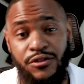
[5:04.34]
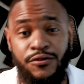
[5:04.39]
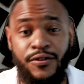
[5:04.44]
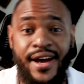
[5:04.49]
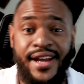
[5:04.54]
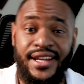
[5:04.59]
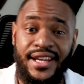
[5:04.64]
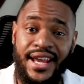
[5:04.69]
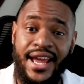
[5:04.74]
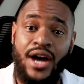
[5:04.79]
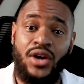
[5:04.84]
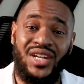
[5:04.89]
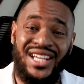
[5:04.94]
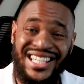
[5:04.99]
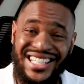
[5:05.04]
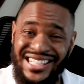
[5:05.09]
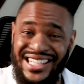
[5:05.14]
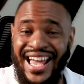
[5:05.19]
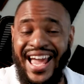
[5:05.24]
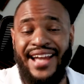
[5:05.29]
finding out
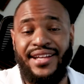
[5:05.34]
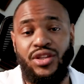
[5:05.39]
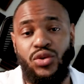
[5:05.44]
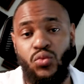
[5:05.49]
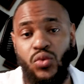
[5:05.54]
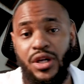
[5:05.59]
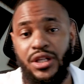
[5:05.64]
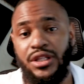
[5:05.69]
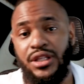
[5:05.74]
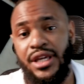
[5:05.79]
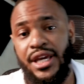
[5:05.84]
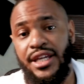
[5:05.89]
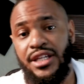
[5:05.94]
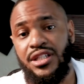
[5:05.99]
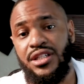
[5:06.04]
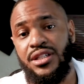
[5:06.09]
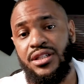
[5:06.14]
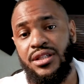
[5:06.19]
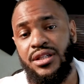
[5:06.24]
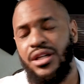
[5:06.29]
exactly what
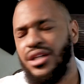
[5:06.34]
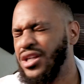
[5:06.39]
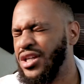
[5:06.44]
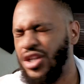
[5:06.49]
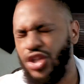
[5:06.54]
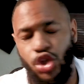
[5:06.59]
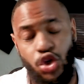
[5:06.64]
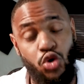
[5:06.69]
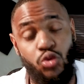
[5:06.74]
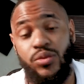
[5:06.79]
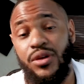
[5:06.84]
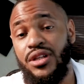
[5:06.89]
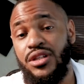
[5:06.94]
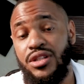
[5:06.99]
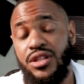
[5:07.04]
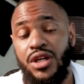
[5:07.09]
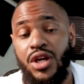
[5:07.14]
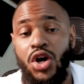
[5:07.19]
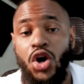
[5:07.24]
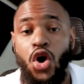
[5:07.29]
Haitian
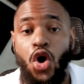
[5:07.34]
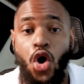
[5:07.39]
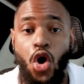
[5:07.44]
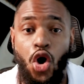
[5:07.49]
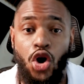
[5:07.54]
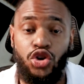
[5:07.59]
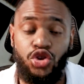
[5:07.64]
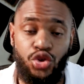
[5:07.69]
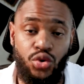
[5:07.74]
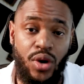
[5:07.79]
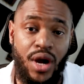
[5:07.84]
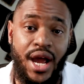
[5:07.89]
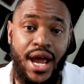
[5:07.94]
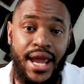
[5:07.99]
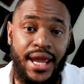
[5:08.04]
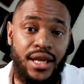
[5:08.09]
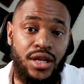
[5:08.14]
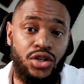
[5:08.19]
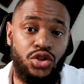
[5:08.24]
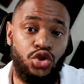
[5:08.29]
Cubans are
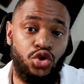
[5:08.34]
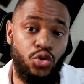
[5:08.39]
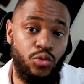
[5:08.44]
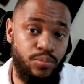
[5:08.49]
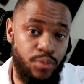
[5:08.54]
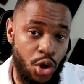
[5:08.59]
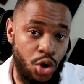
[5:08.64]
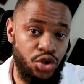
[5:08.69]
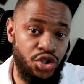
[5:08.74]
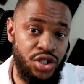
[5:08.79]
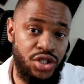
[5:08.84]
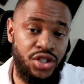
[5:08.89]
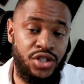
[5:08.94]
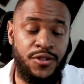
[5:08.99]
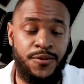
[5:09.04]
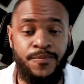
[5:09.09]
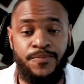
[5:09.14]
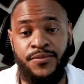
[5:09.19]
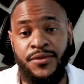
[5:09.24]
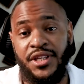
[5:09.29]
trying to
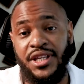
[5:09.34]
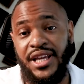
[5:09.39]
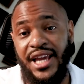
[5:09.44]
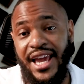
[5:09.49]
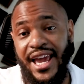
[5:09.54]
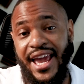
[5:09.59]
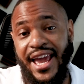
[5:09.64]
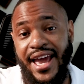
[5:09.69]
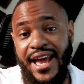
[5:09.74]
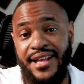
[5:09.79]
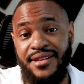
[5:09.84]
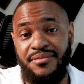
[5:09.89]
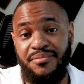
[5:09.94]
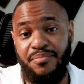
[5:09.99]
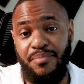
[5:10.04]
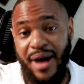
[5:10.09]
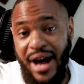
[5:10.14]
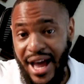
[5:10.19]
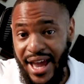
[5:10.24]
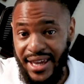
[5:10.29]
purchase
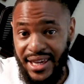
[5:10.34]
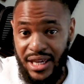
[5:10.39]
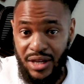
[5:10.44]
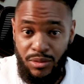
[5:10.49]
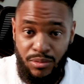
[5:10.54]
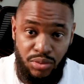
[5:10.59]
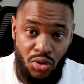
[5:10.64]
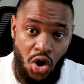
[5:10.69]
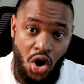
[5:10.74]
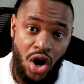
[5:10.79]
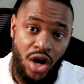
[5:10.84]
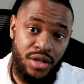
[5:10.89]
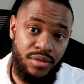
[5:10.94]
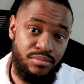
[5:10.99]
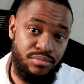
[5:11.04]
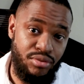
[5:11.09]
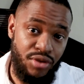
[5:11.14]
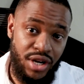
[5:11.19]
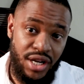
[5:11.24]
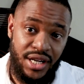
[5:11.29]
and buying it
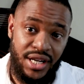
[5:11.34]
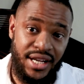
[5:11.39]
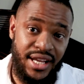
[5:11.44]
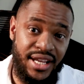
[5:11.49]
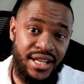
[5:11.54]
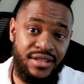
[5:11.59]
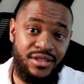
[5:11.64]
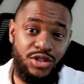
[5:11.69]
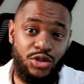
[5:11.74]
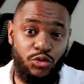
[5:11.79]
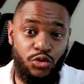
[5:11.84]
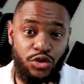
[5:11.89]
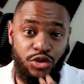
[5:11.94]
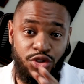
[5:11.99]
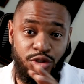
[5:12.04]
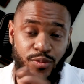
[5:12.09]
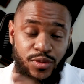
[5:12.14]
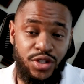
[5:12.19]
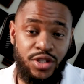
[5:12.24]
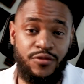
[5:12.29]
abroad, bringing it in with the
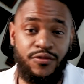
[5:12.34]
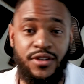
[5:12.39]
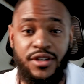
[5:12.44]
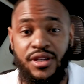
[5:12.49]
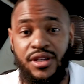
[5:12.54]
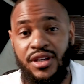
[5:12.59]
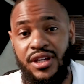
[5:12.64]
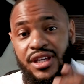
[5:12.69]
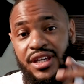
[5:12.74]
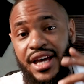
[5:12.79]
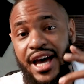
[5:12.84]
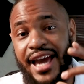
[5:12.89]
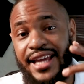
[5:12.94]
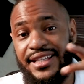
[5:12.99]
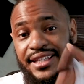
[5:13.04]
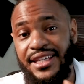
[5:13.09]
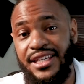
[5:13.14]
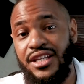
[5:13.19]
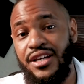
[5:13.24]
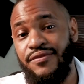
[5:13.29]
specific
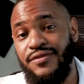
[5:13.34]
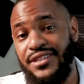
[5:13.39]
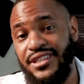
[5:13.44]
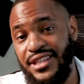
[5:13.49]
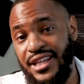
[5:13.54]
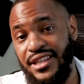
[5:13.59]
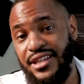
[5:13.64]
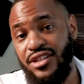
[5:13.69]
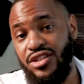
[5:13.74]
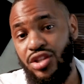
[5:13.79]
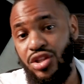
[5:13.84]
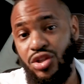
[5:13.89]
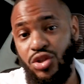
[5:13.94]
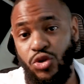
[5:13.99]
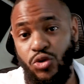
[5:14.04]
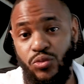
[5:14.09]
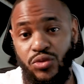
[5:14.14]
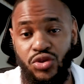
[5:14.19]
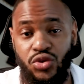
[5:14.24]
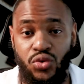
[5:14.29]
idea of selling it to the
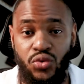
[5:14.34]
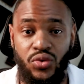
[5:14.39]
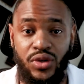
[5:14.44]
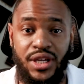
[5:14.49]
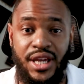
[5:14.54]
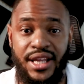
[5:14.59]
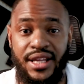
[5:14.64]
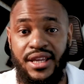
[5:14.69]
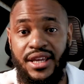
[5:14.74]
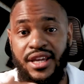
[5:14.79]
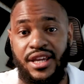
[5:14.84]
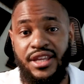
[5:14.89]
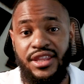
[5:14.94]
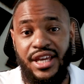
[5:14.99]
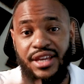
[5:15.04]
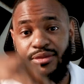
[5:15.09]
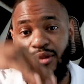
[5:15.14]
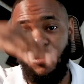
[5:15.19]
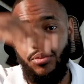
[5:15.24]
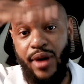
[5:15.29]
Cubans, who again,
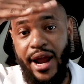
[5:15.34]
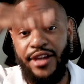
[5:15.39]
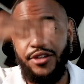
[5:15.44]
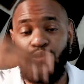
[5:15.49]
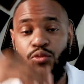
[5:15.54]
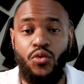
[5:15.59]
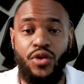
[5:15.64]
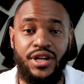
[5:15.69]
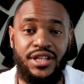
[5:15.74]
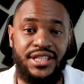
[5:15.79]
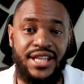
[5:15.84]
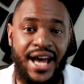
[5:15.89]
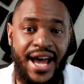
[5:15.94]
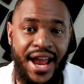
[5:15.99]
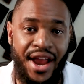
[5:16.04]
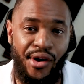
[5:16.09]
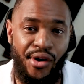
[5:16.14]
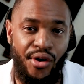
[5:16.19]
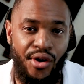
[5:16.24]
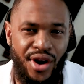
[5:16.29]
the price point is
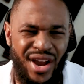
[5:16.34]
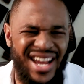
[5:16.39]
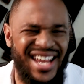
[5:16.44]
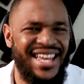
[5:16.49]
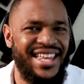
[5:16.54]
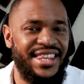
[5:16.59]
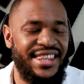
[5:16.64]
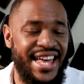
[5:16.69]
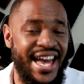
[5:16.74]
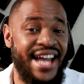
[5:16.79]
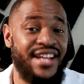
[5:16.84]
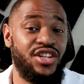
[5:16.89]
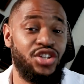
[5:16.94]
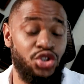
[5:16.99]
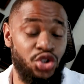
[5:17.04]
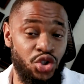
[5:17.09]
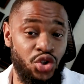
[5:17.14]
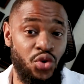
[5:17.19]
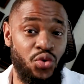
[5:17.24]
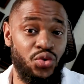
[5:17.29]
higher. That
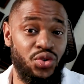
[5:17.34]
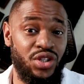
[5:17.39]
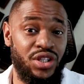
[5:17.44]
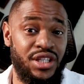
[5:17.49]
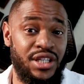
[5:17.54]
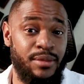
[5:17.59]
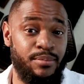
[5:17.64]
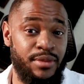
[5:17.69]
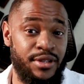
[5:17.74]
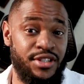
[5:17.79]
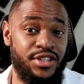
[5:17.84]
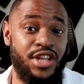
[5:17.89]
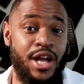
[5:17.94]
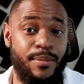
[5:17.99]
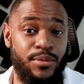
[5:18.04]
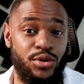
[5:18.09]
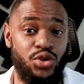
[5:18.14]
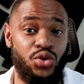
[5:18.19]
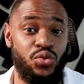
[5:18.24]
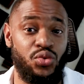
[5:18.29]
is certainly a business
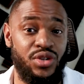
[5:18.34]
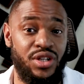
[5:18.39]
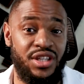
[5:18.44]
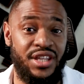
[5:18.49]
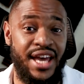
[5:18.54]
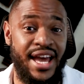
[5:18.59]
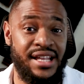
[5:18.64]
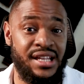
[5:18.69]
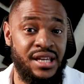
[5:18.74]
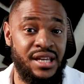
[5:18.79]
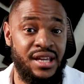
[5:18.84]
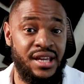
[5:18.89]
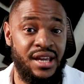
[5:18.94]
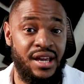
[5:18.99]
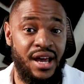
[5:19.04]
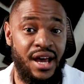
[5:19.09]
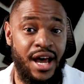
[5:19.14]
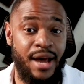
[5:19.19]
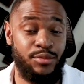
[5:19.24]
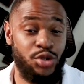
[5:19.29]
opportunity that
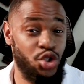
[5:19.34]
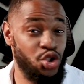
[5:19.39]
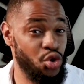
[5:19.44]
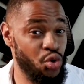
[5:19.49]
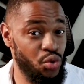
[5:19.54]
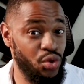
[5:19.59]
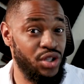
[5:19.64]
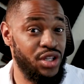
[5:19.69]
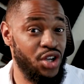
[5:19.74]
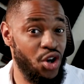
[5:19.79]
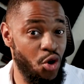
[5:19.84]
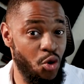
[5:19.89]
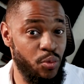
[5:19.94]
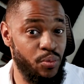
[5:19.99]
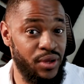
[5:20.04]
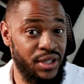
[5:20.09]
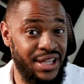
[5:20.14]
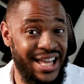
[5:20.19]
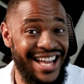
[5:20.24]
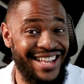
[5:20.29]
I'm certainly
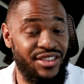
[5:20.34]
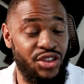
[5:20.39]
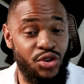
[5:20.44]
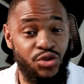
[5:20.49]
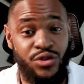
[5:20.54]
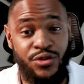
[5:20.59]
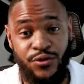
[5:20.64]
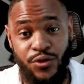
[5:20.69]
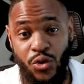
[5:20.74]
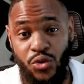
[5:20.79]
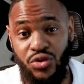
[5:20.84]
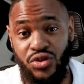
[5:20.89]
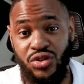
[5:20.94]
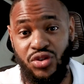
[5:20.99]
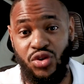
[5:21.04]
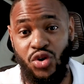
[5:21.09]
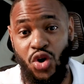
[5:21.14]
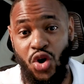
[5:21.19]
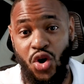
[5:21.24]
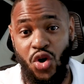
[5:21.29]
hoping that there's
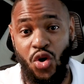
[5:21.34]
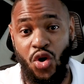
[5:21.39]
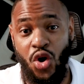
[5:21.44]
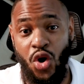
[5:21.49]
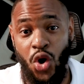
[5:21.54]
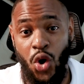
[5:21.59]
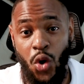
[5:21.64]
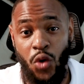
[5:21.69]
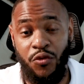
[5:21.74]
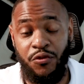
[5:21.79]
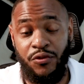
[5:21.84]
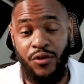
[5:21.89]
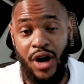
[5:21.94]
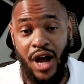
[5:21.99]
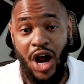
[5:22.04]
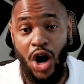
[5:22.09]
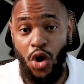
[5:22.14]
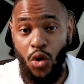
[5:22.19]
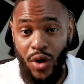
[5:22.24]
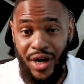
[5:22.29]
folks are
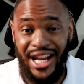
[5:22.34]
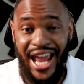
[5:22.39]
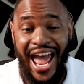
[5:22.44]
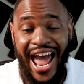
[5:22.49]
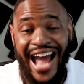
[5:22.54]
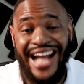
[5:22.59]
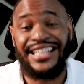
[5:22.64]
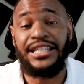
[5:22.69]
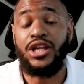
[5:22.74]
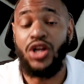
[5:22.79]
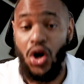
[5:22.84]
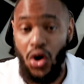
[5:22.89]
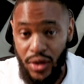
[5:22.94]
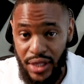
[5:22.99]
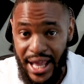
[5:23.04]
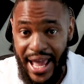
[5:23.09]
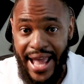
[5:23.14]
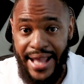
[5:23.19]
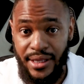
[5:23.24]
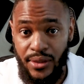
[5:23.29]
already acting on
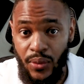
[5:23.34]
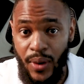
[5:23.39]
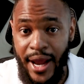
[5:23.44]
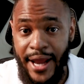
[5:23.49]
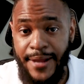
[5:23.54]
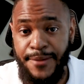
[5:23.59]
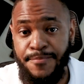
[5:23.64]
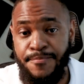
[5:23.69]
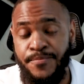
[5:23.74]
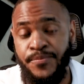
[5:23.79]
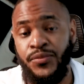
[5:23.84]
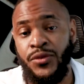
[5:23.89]
that, right?